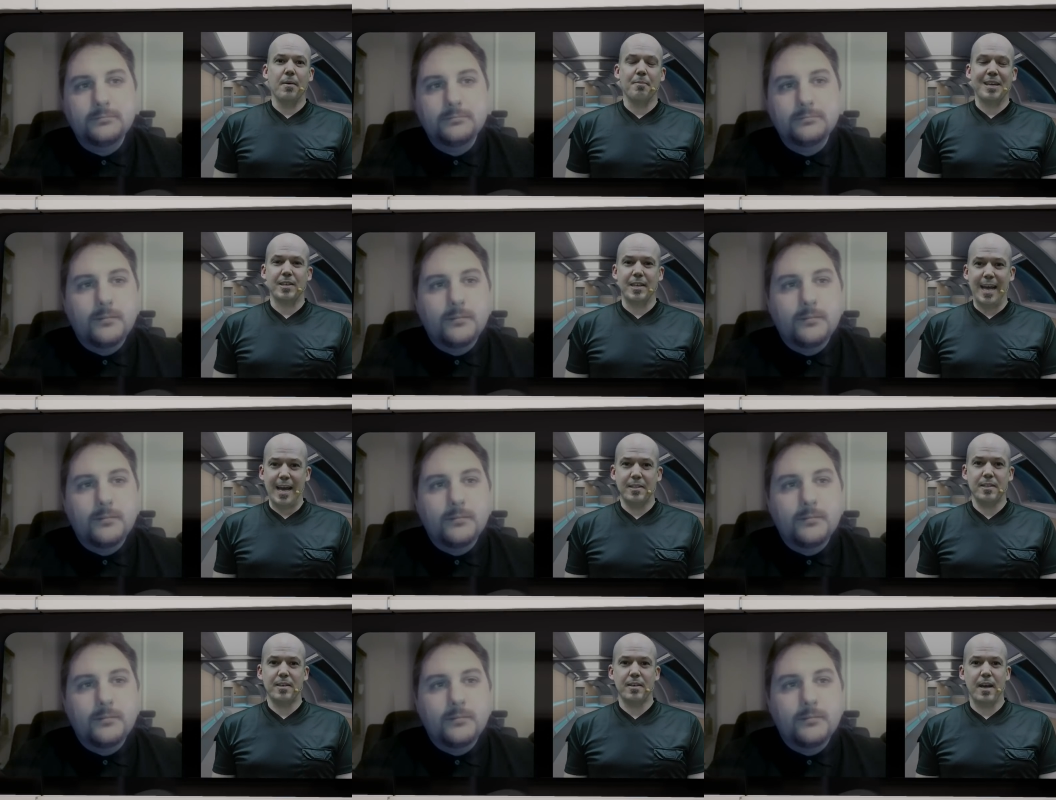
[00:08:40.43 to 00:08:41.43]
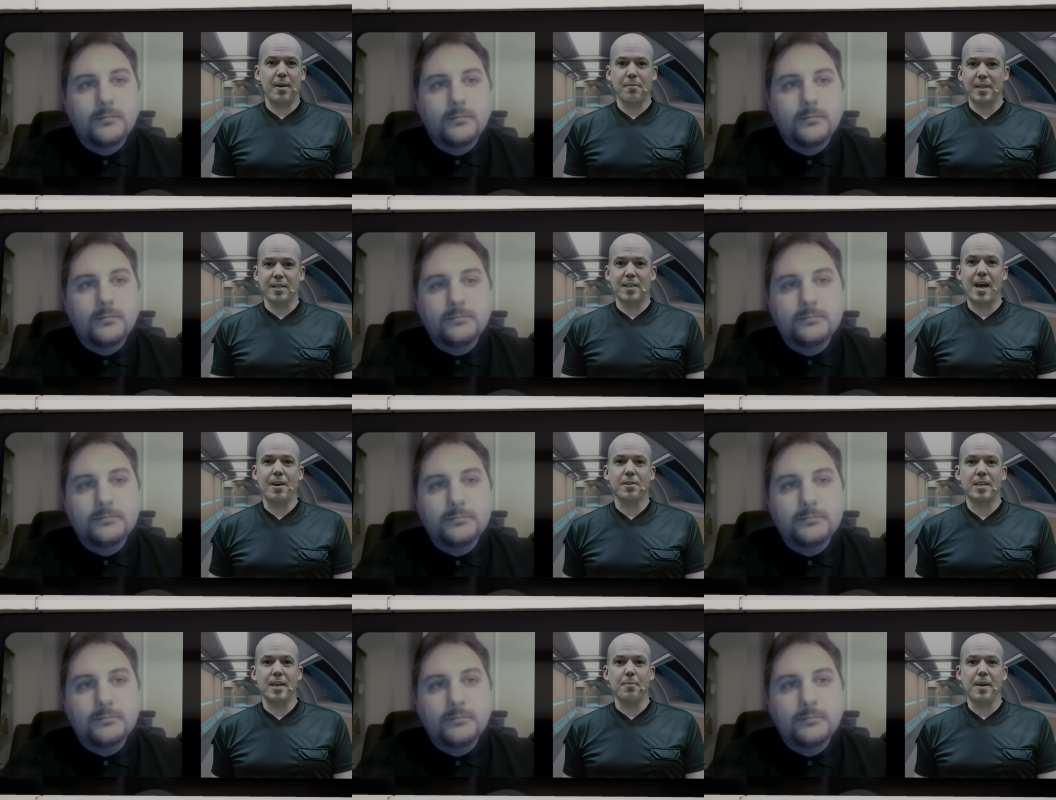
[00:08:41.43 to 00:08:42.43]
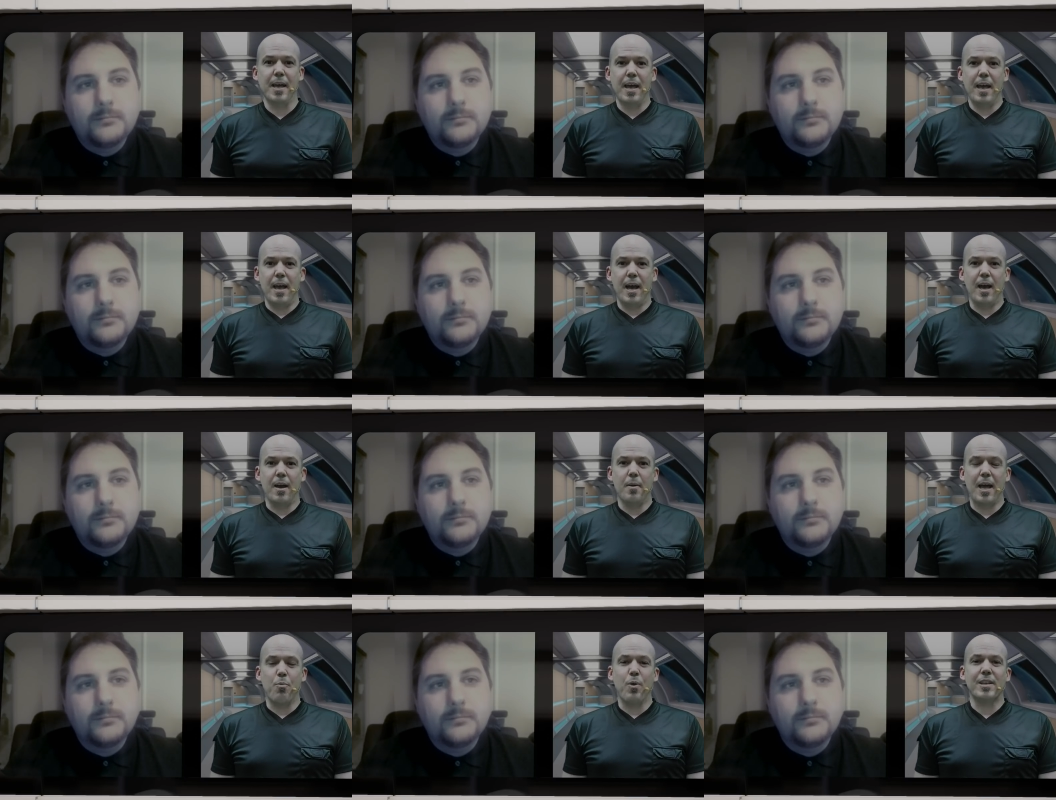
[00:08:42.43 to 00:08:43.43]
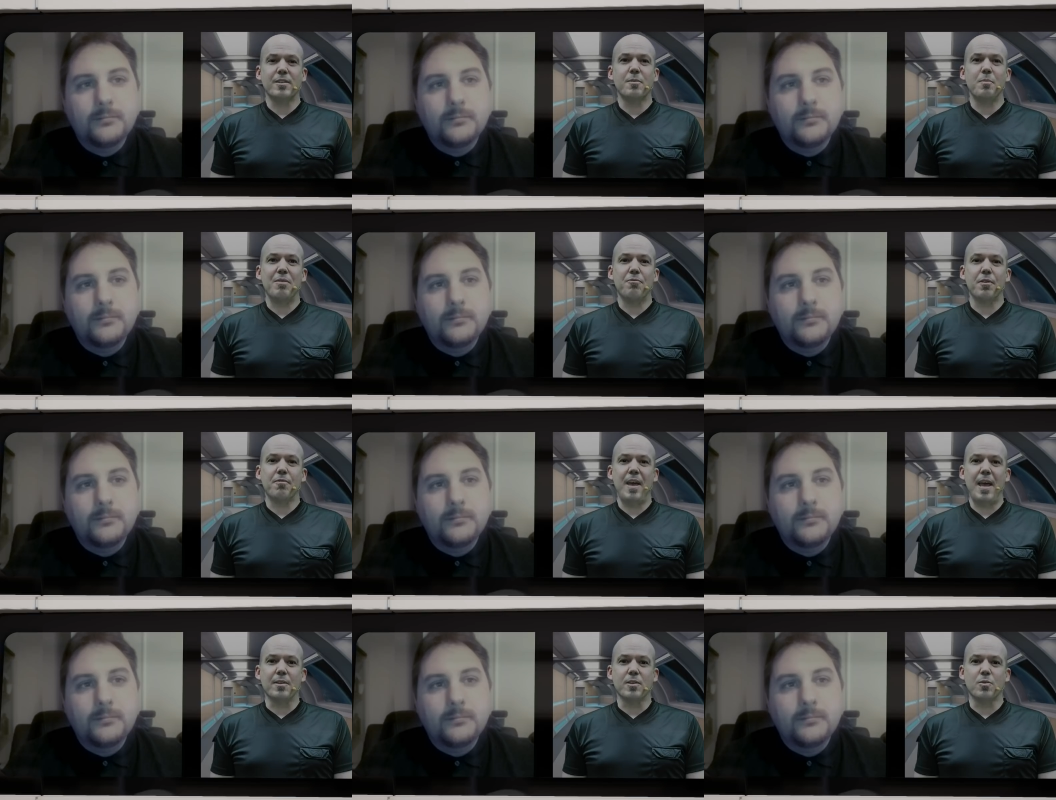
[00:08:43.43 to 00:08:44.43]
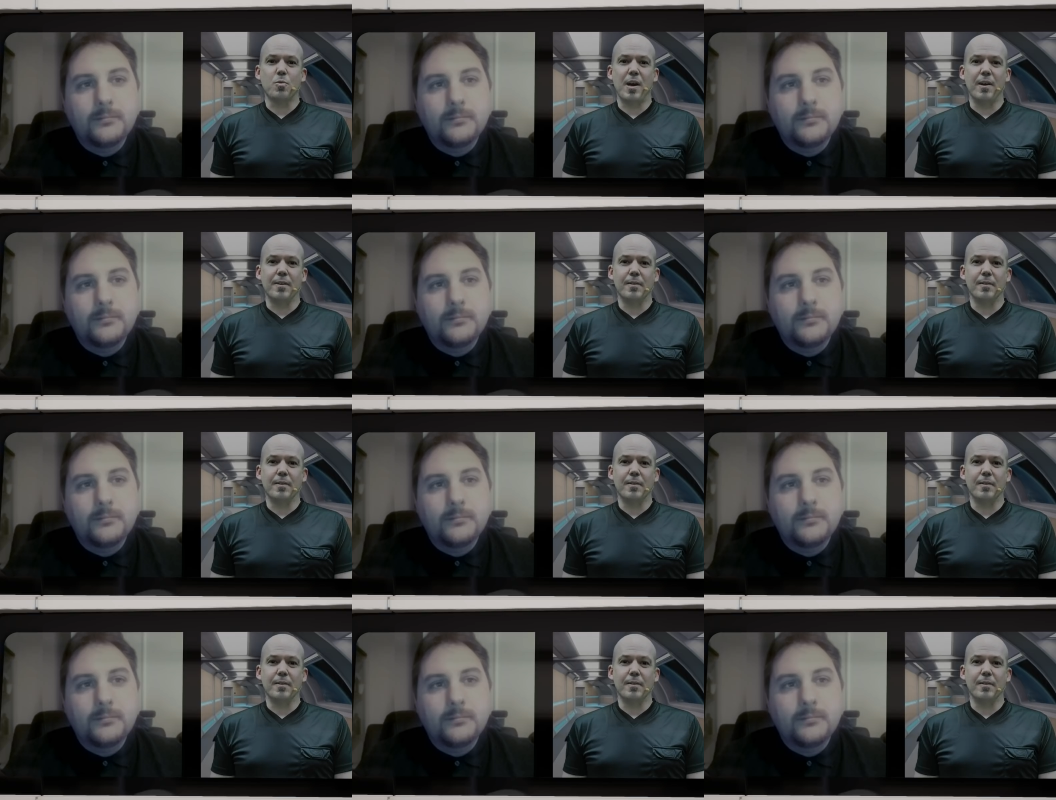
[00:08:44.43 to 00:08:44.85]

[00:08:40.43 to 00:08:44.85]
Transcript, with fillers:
Speaker 1: Messy Desk, the entire team, and what does it mean for the fans as well?